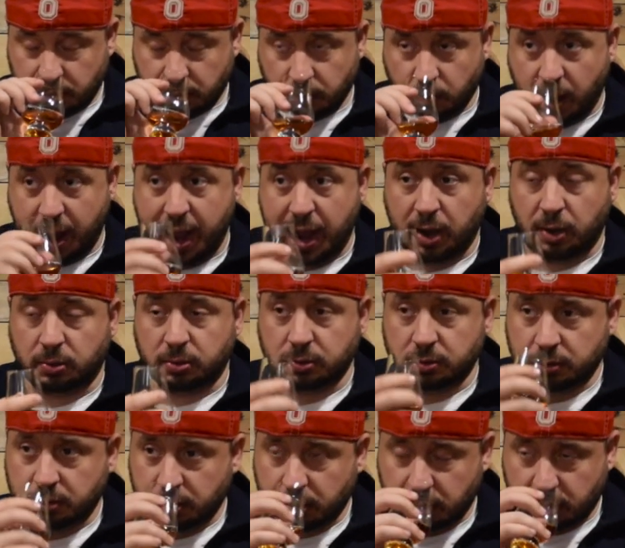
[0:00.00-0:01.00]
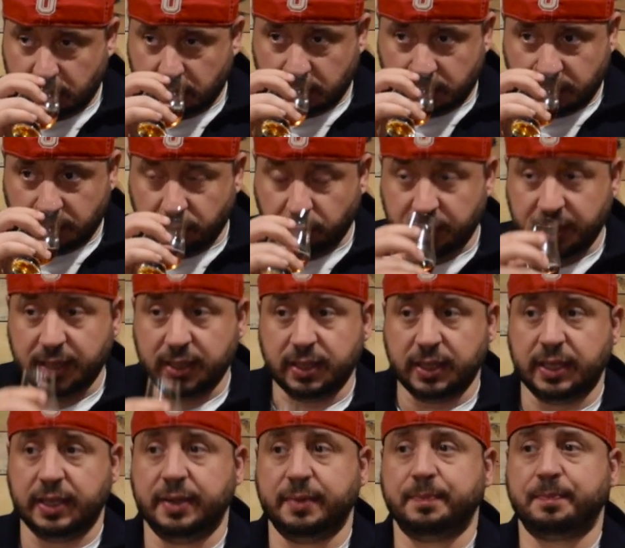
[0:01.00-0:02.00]
Wow.
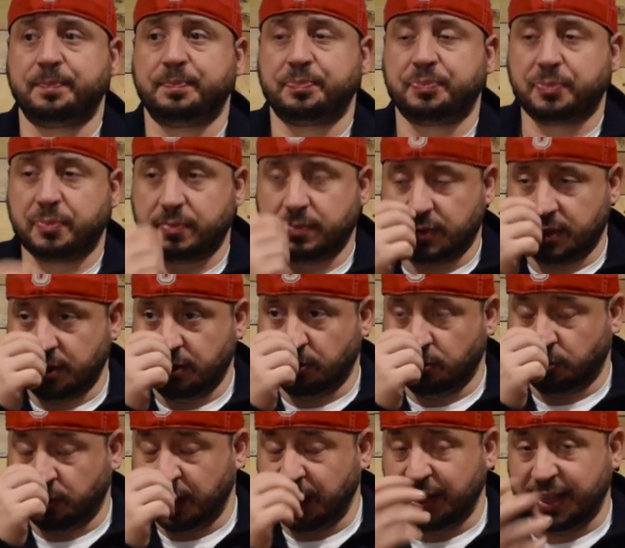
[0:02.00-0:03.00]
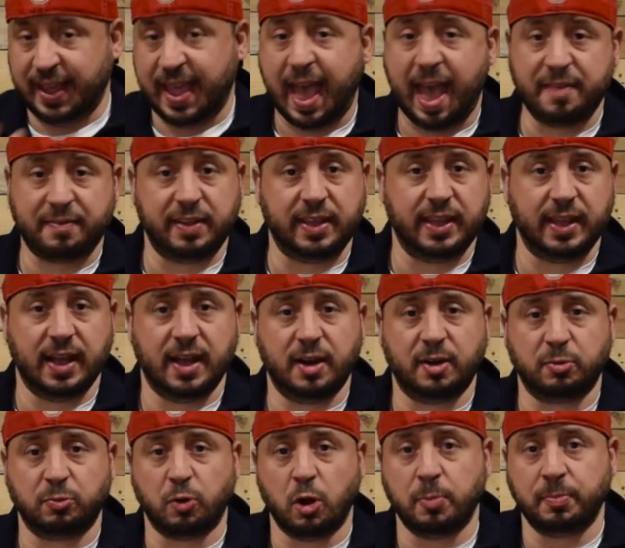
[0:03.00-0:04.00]
Really, really heavy uh,
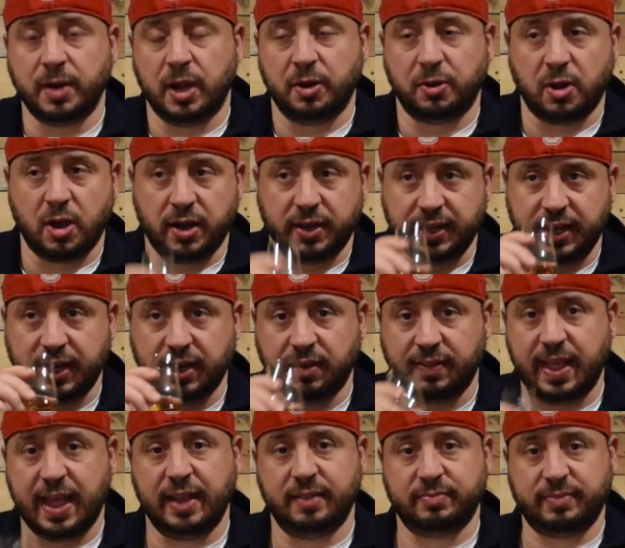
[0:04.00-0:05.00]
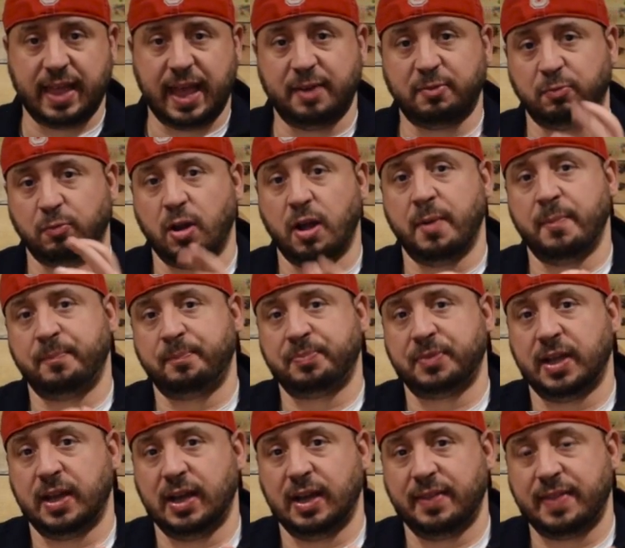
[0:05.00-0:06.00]
rum note on here. That, that rum,
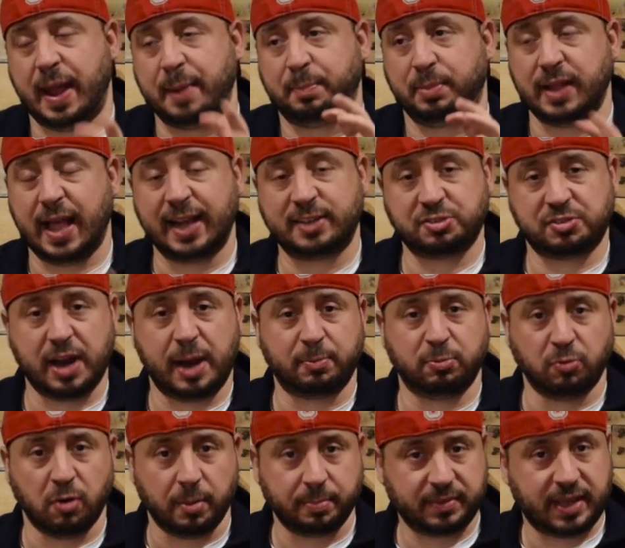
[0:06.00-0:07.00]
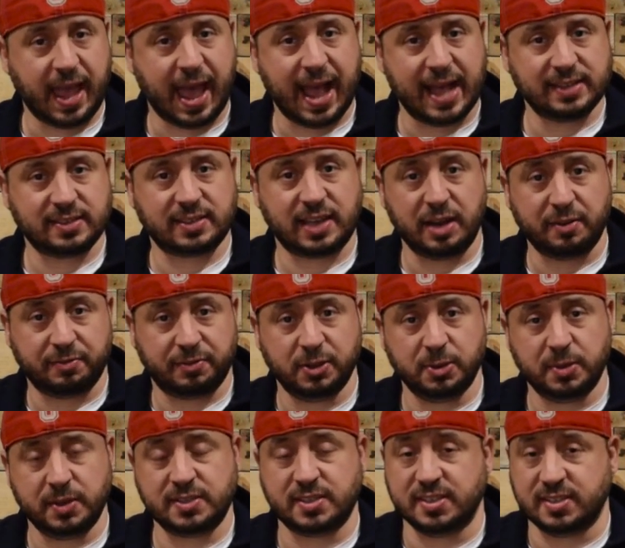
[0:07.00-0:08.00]
uh, that blackstrap rum cask
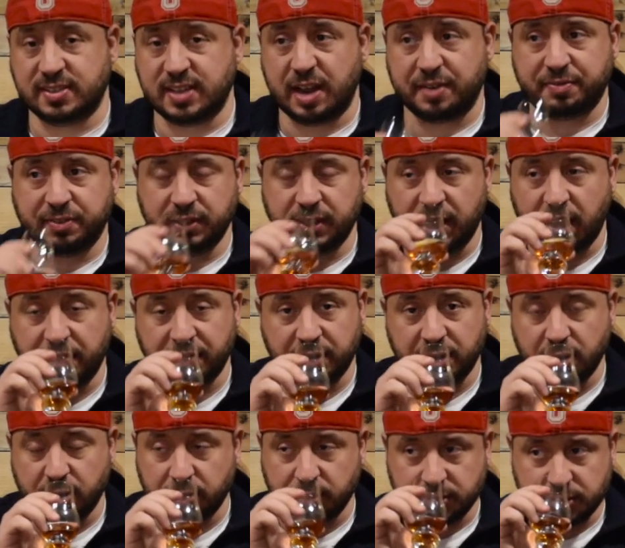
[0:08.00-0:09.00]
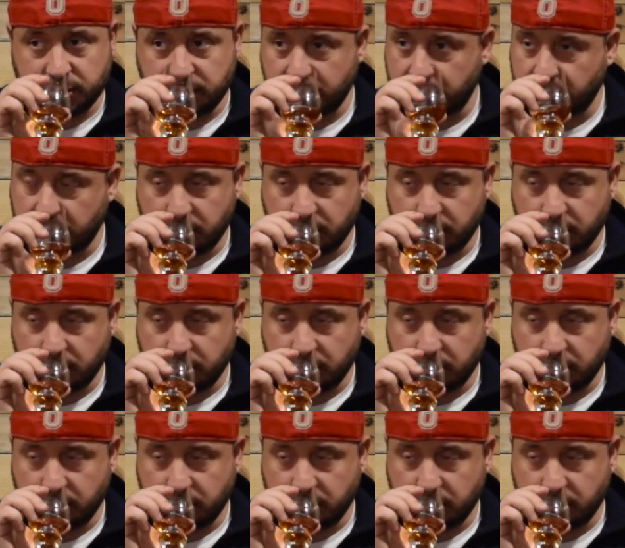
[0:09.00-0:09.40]
influence is definitely on the nose.